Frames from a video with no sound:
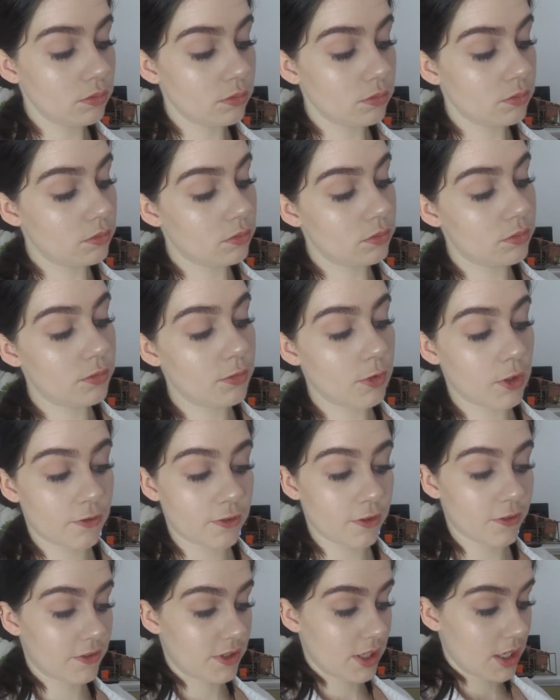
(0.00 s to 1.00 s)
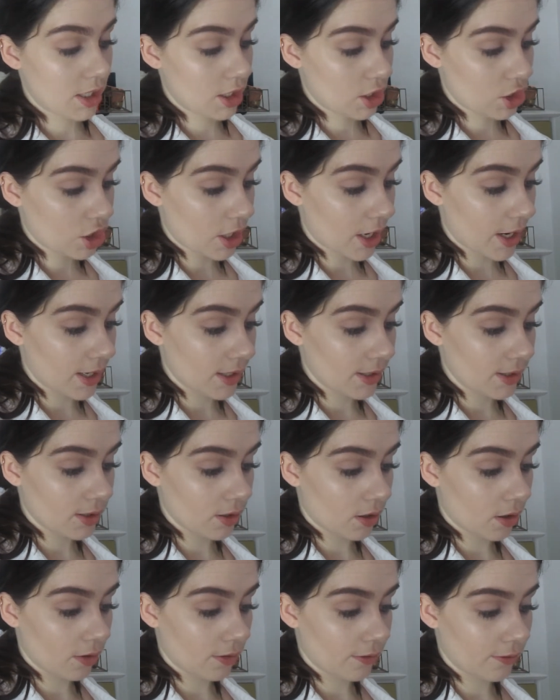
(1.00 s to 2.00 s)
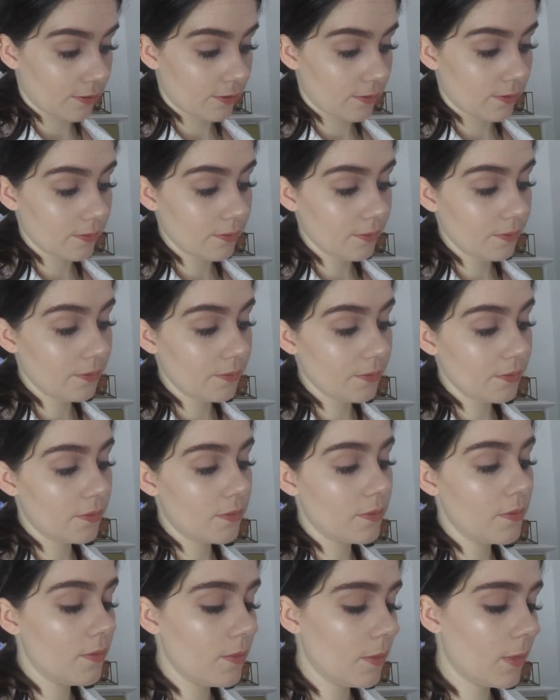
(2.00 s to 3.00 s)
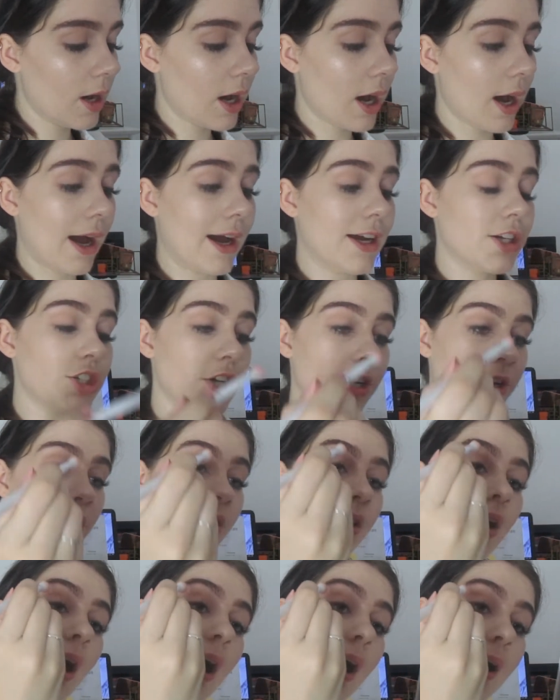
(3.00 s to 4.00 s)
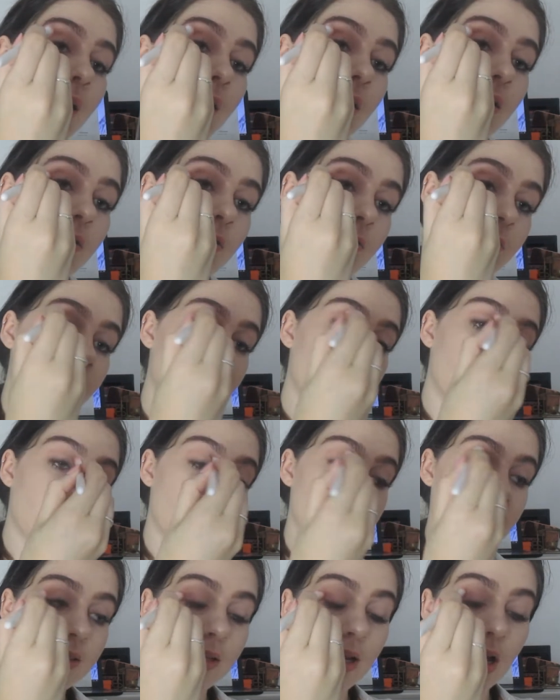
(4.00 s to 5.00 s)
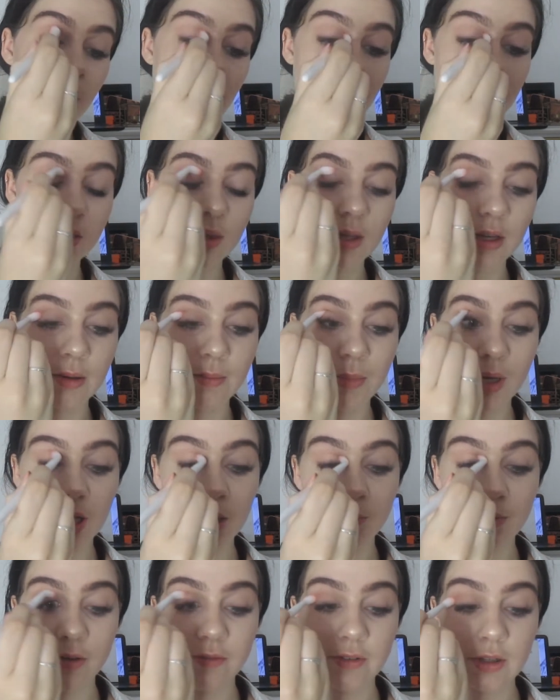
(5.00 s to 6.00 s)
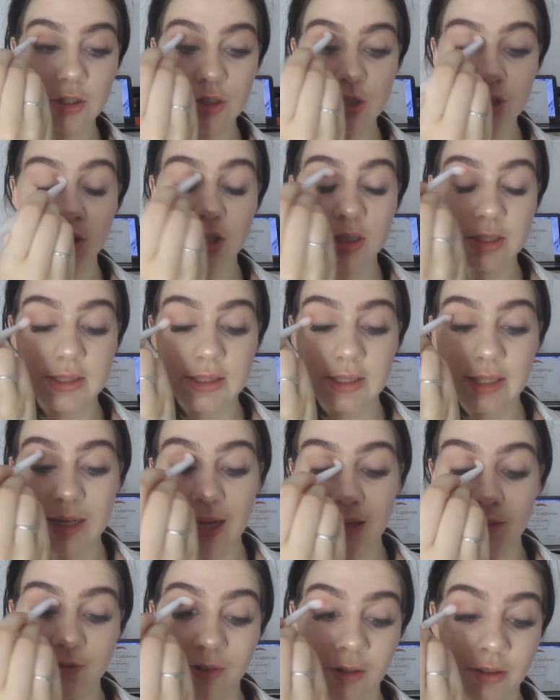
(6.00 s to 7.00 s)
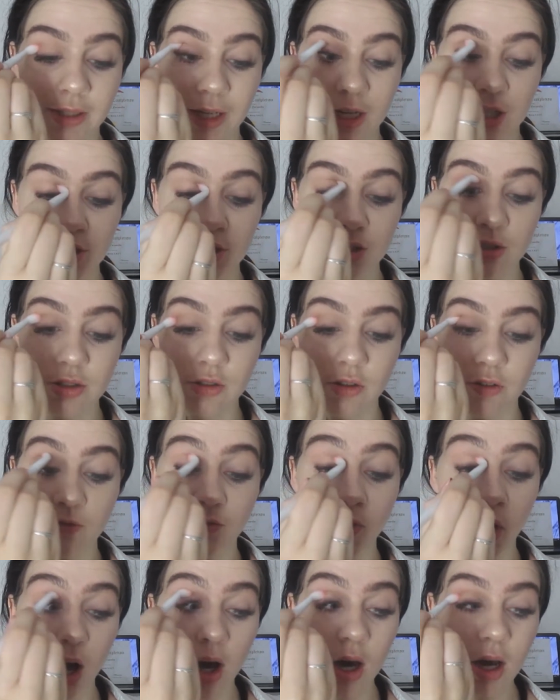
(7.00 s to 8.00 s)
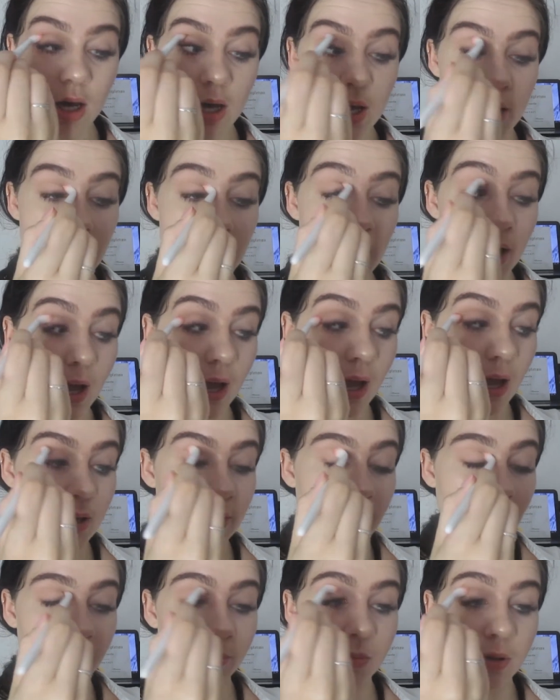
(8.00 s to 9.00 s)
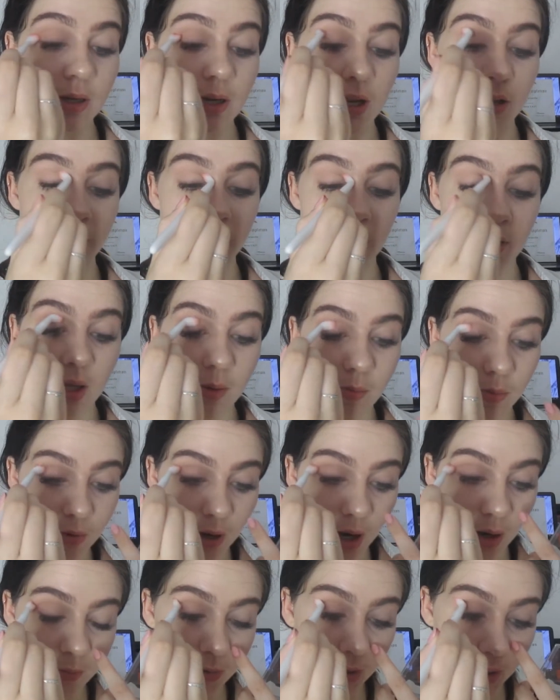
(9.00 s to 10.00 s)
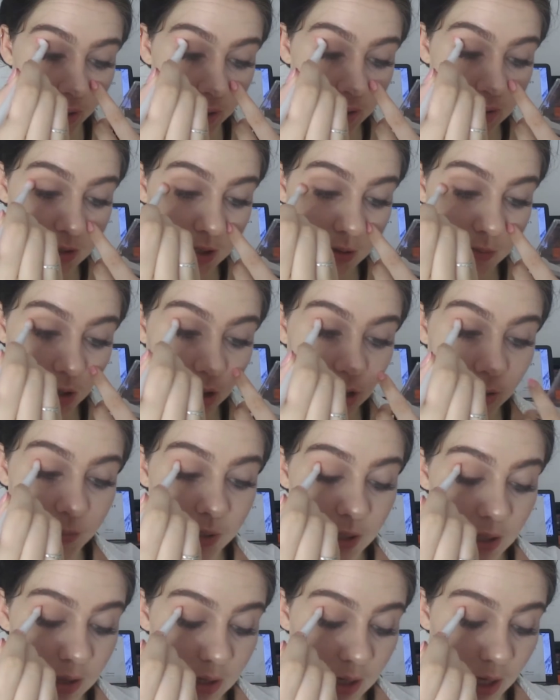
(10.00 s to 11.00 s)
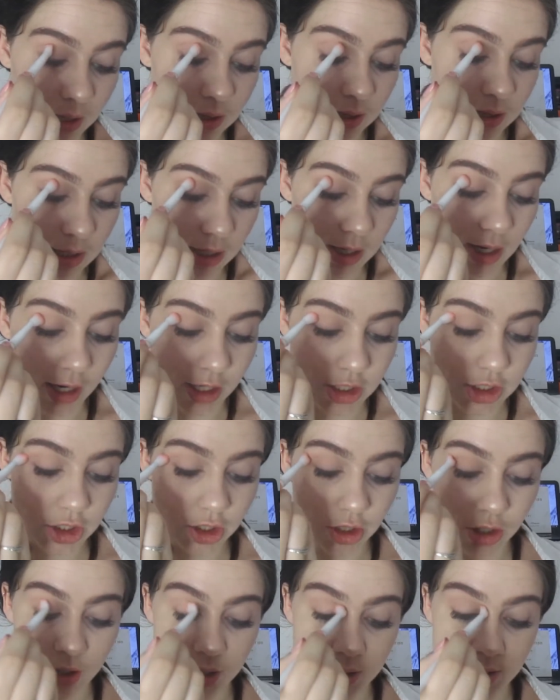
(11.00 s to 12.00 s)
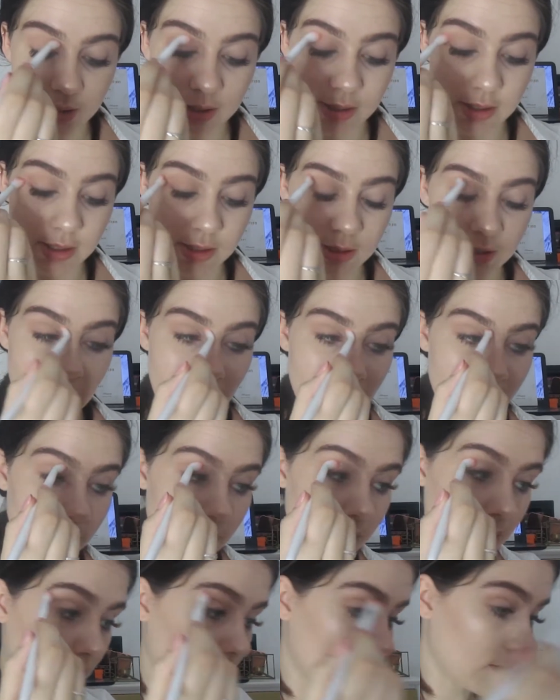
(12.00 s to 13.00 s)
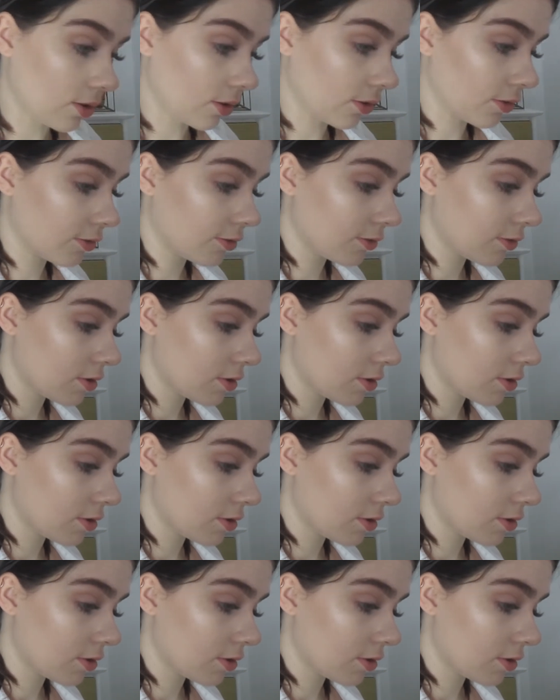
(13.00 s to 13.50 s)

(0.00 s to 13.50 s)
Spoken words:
15 shades of eyeshadow. I have tested out the Makeup Revolution concealer and foundation so far, and I've been loving their brow products. So I'm hoping that their eyeshadow is the same kind of